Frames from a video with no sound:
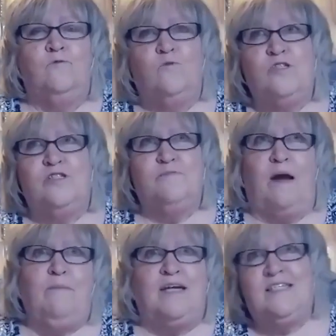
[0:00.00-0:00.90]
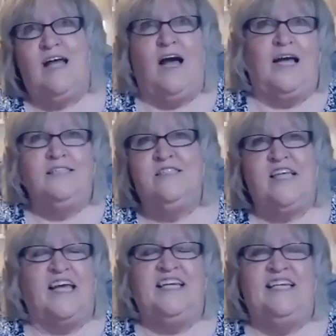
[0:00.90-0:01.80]
was by my side
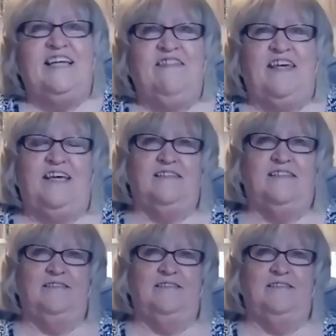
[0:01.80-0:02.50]
saying anything.